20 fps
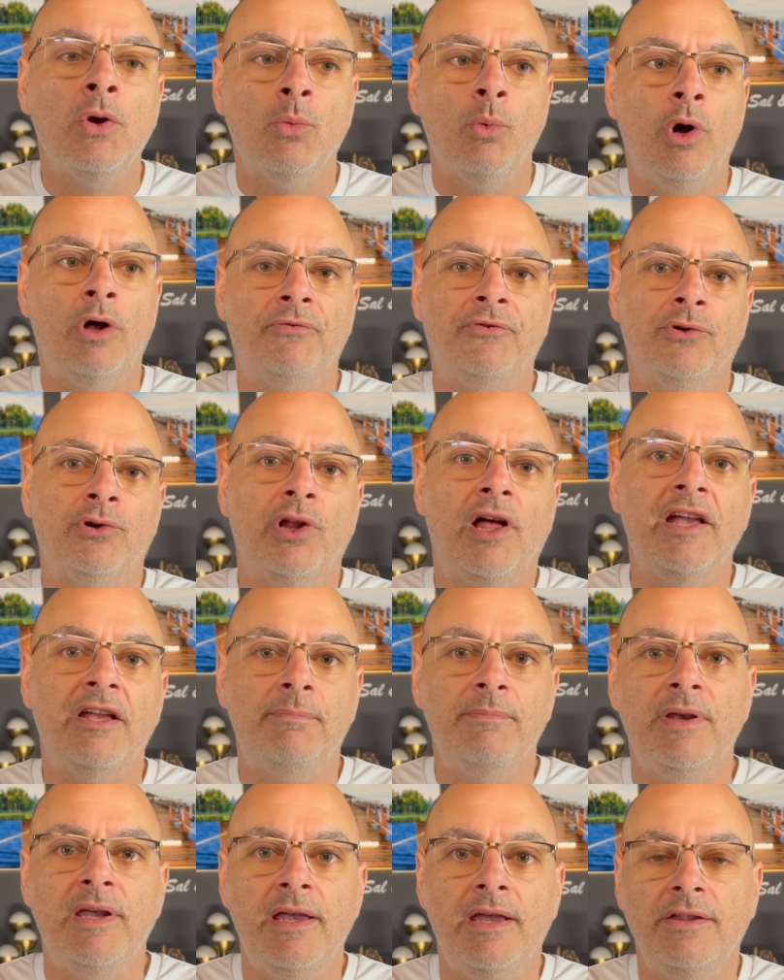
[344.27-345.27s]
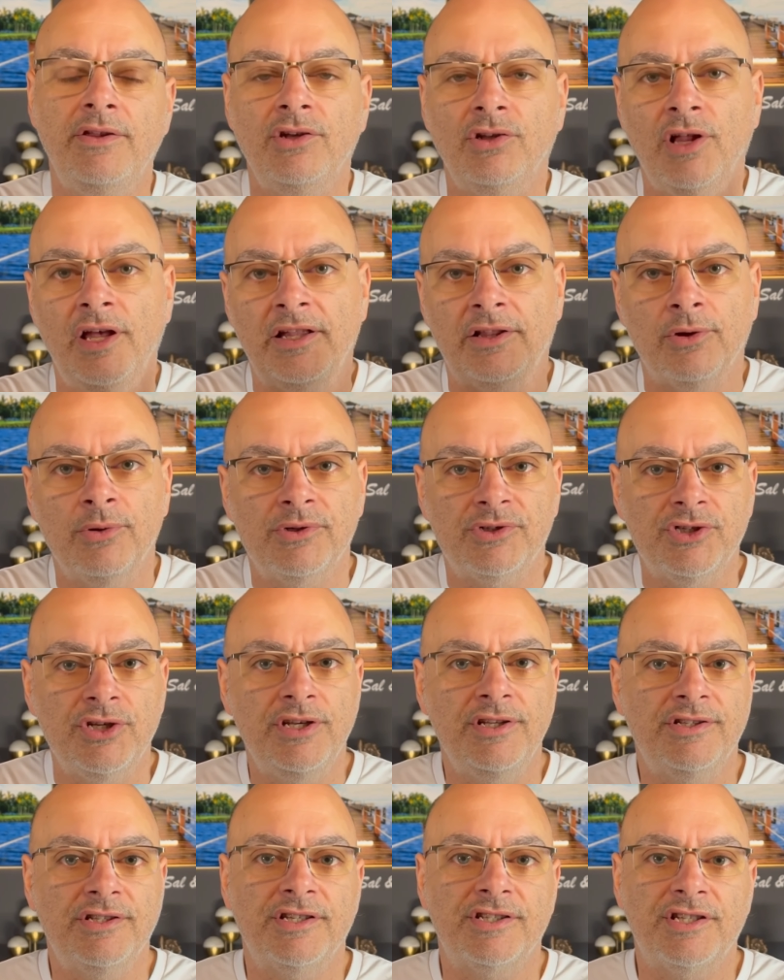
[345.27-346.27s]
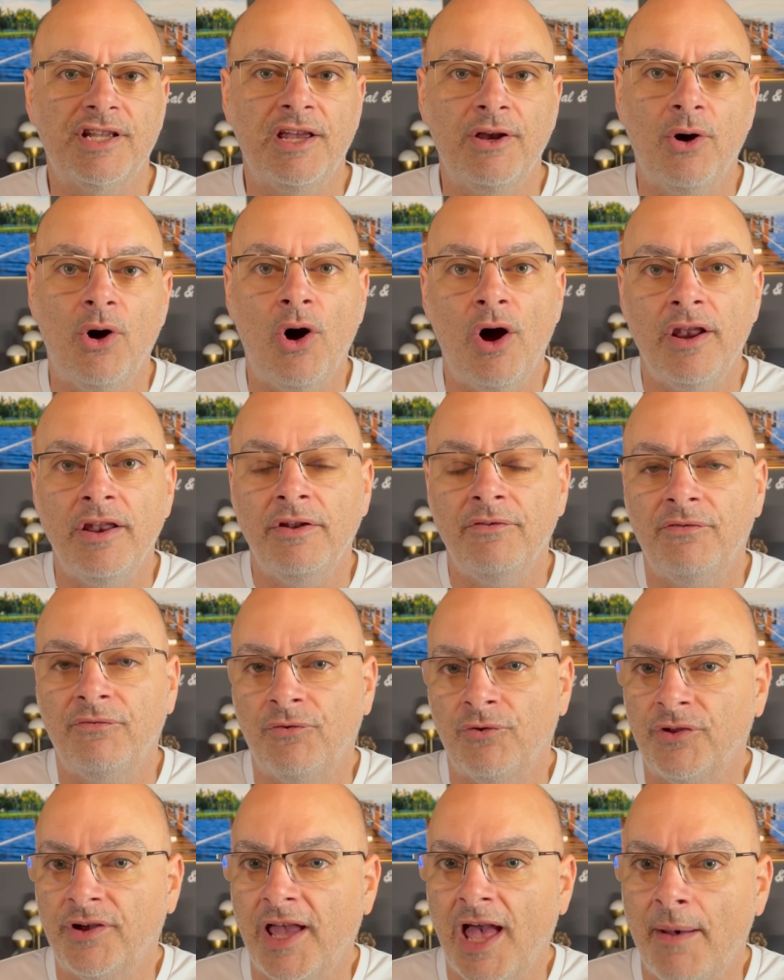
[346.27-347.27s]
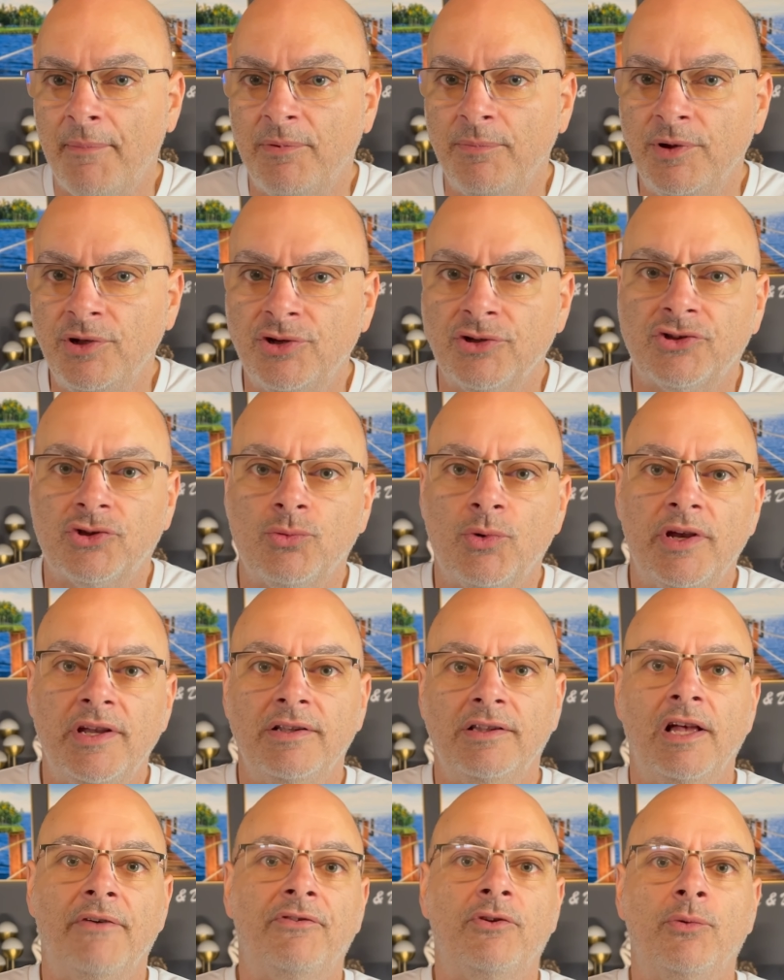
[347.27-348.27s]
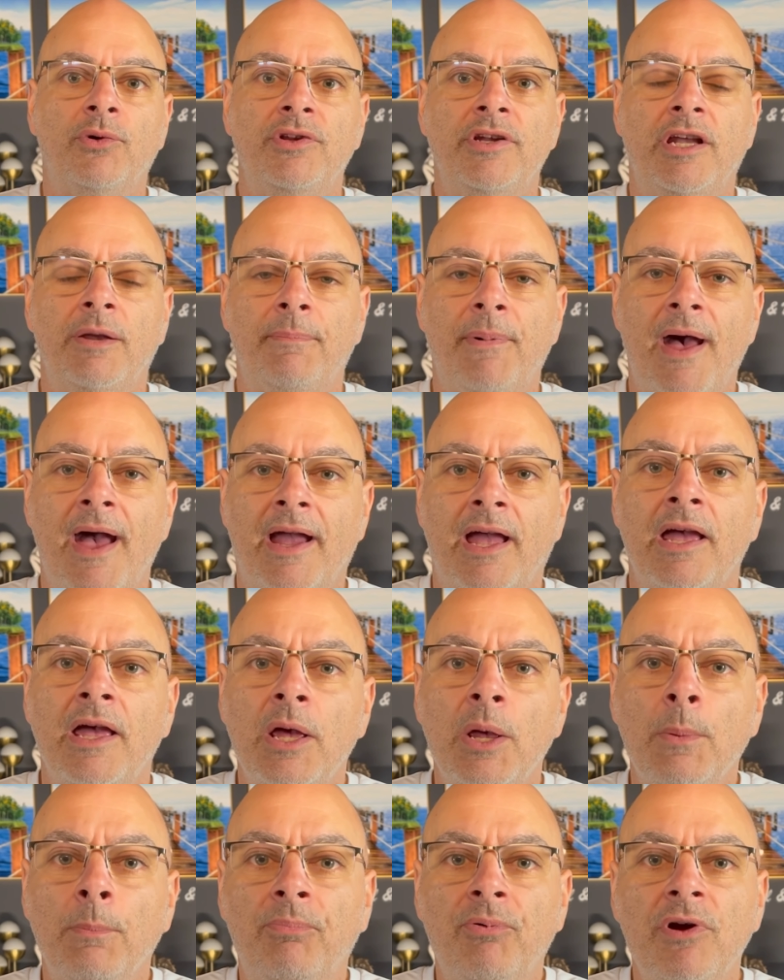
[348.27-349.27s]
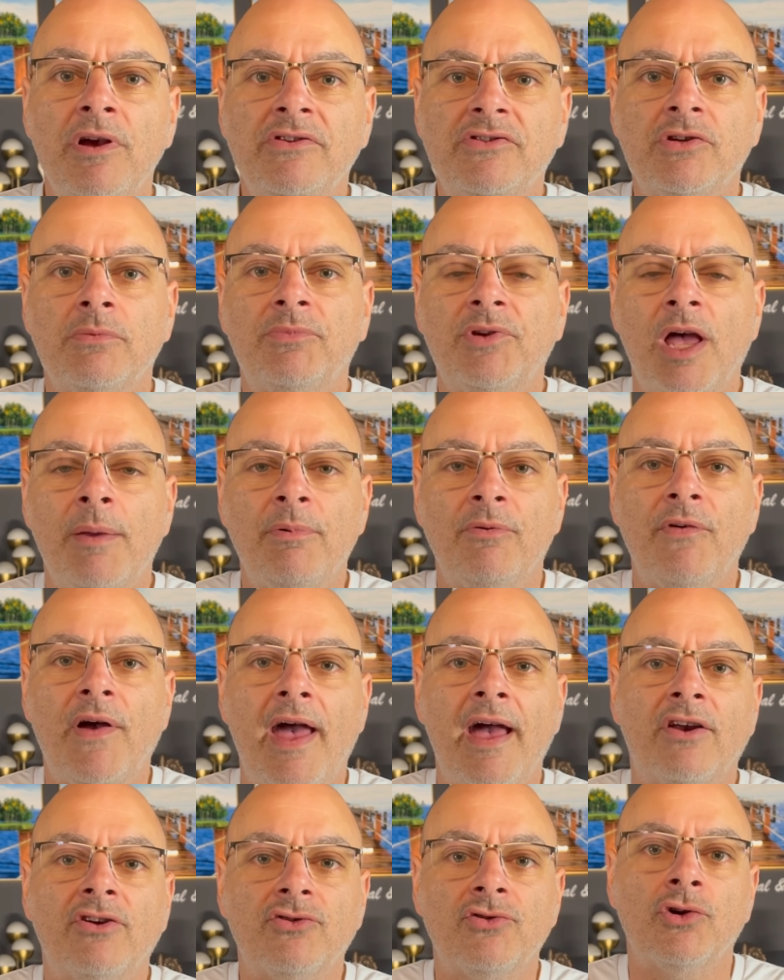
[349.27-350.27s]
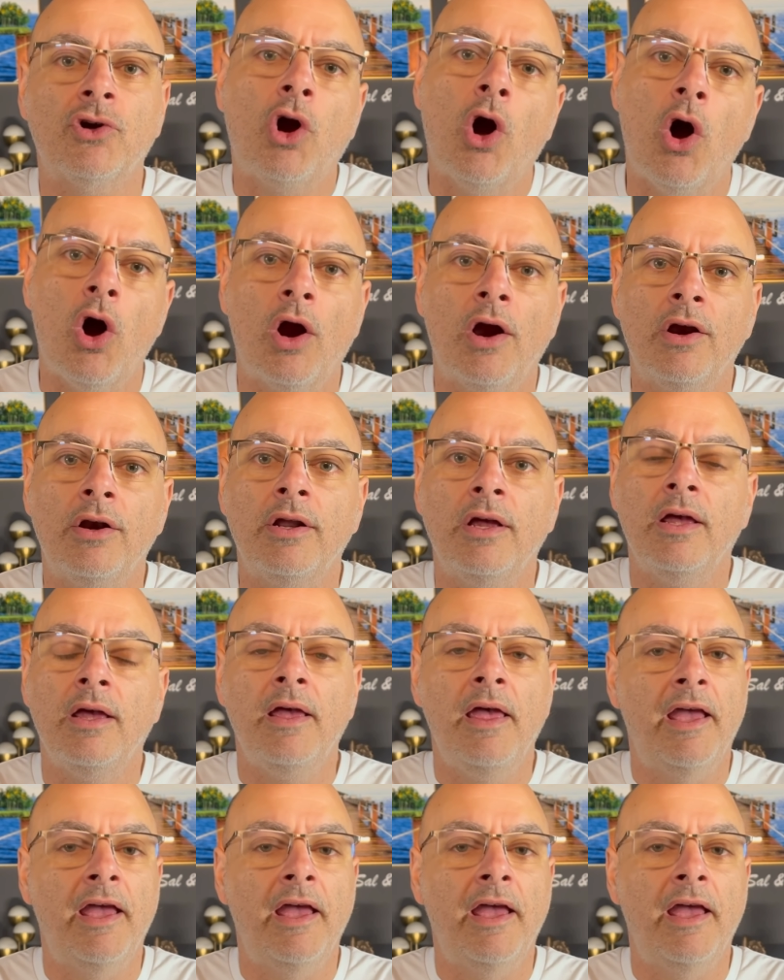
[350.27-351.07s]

Well, if you're like me and you like those things to stay on for the cabin to be just the way you left it when you get back, bring some type of extra card.